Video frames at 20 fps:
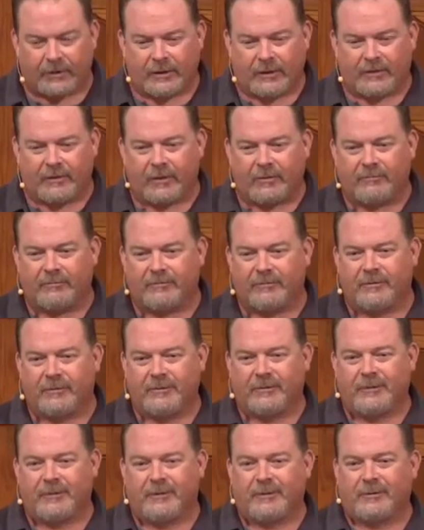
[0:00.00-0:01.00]
I've
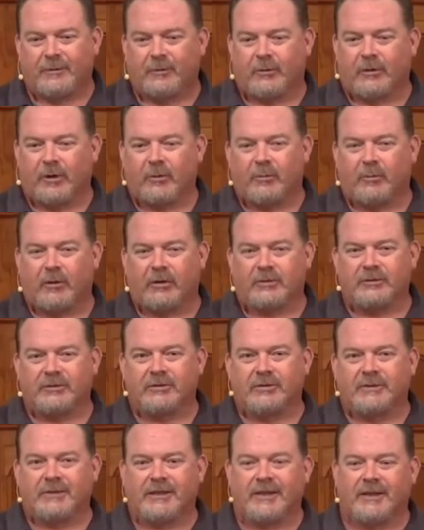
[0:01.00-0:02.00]
grown up
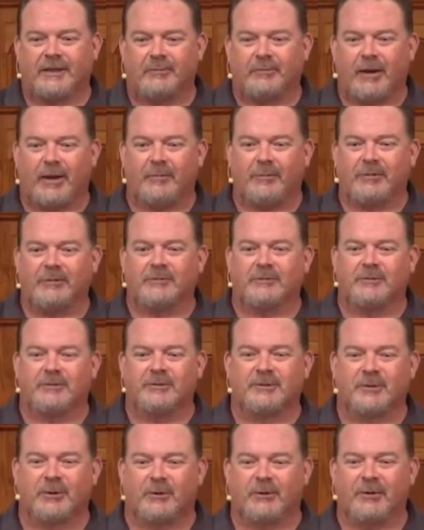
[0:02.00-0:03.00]
watching the Ten Commandments
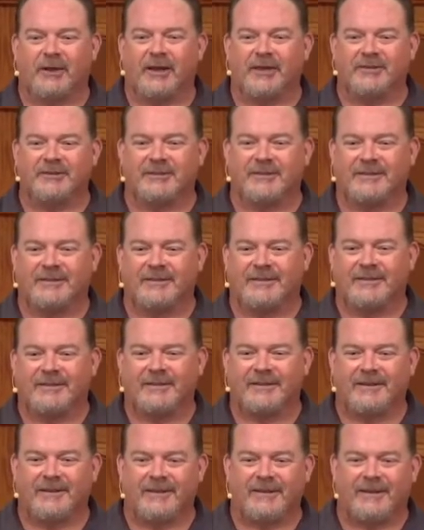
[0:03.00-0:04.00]
with Charlton
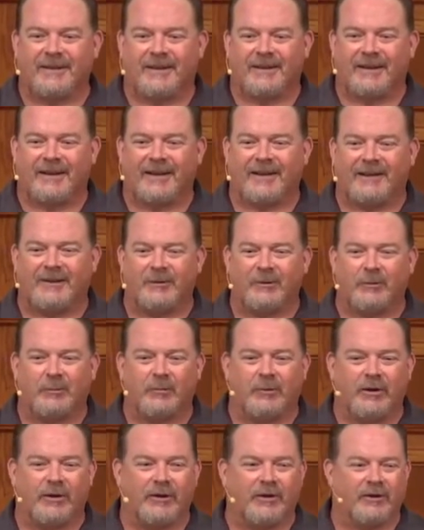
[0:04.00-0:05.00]
Heston
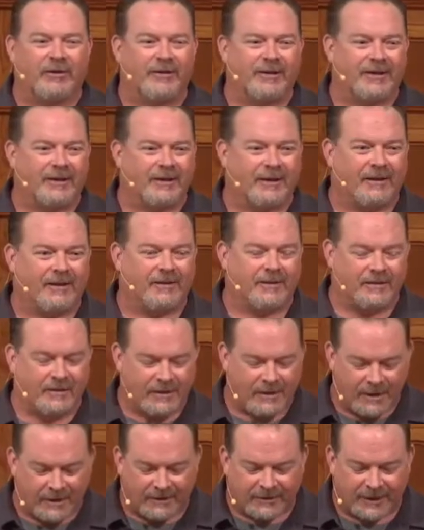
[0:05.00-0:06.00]
and Brunner.
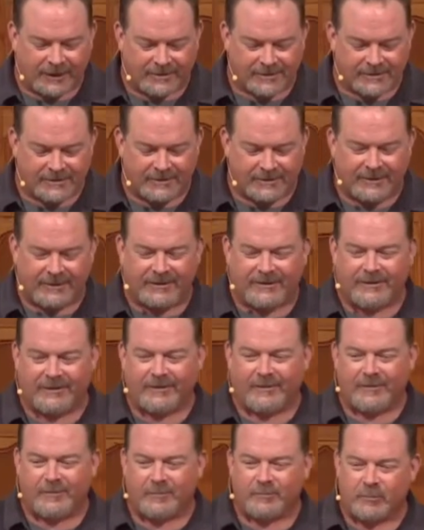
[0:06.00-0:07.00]
That's the
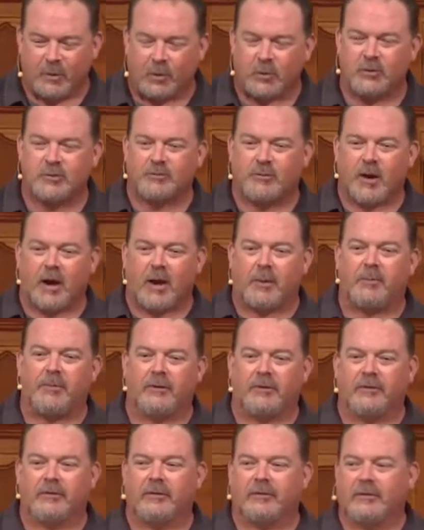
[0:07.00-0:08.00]
most
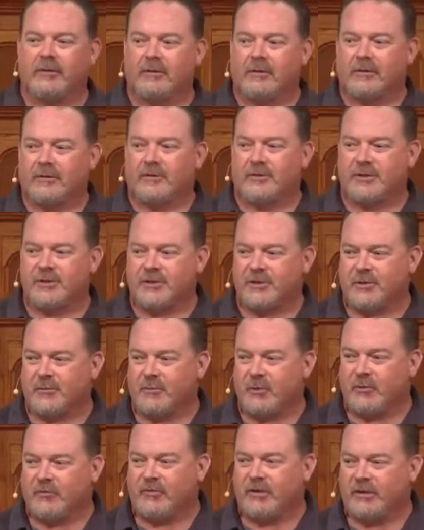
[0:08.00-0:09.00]
popular Christian
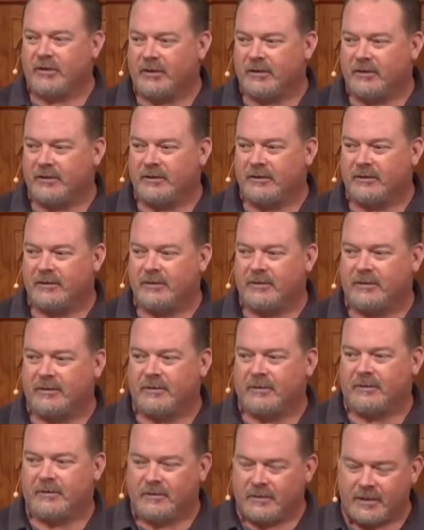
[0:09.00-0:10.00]
movie.
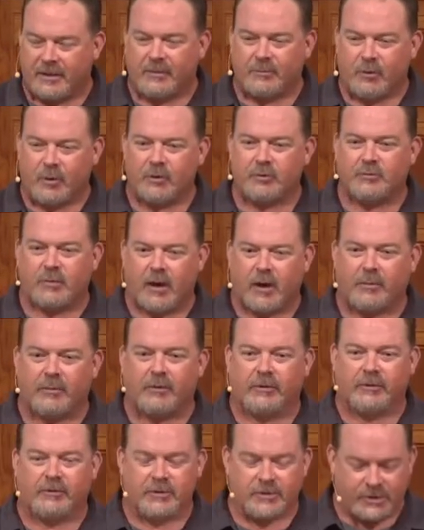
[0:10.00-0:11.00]
The most
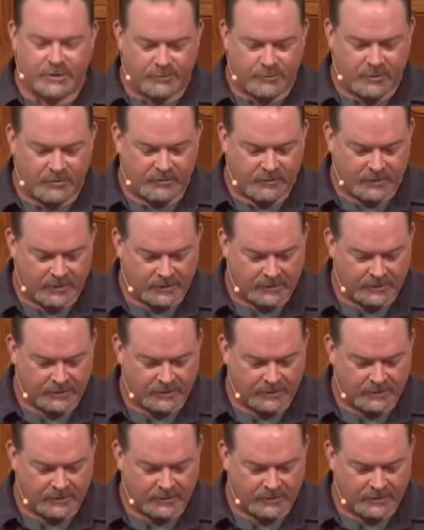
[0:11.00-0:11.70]
popular Christian movie.